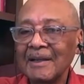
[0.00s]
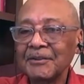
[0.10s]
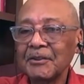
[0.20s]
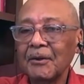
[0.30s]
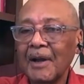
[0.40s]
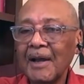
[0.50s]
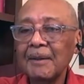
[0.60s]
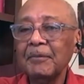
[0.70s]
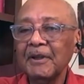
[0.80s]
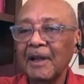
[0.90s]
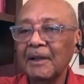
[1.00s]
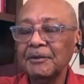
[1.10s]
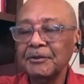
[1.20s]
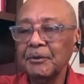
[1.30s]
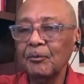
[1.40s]
And so I
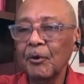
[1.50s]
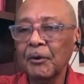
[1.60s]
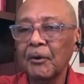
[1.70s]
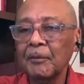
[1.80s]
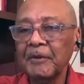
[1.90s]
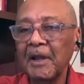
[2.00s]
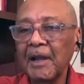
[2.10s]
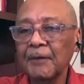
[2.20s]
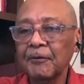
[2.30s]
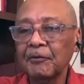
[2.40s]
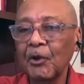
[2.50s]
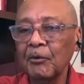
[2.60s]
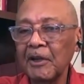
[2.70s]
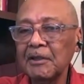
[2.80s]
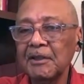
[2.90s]
began to work on behalf of
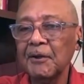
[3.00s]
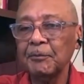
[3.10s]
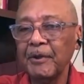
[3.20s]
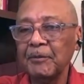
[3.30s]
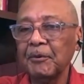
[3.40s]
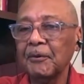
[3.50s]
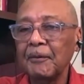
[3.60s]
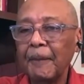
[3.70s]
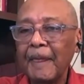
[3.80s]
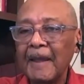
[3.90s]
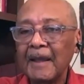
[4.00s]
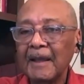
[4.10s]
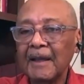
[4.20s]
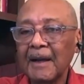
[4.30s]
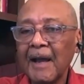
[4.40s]
low-income people,
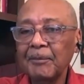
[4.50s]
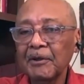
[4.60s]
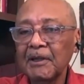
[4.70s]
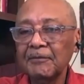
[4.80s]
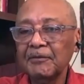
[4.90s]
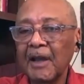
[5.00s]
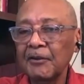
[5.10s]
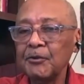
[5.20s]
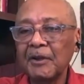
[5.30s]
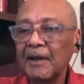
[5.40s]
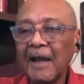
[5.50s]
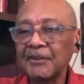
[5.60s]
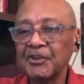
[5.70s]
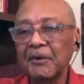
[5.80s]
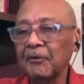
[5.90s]
and I believe that you
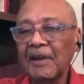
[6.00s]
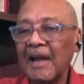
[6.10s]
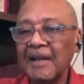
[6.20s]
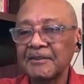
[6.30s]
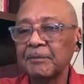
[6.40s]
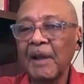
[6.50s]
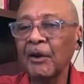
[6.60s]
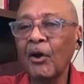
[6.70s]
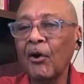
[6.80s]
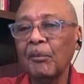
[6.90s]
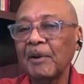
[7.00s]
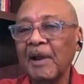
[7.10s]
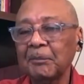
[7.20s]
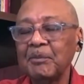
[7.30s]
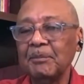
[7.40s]
cannot generalize about all
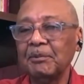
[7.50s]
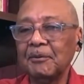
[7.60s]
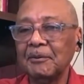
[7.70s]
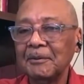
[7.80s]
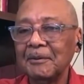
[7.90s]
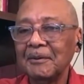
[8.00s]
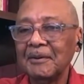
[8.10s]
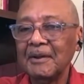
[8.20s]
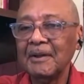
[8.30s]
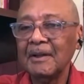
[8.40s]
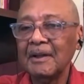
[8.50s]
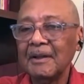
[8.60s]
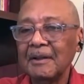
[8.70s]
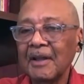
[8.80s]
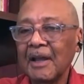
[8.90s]
Black people,
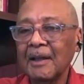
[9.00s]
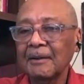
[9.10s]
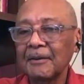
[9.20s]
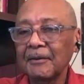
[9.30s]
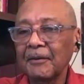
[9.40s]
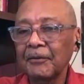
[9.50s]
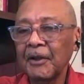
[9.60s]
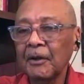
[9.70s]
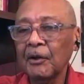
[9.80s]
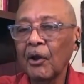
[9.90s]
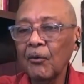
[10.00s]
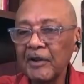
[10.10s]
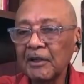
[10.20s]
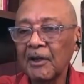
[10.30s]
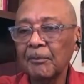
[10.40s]
that they are
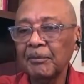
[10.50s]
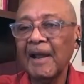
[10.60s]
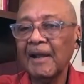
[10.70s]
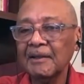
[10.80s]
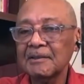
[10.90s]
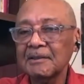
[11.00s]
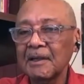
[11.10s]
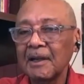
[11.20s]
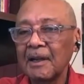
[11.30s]
low-income Blacks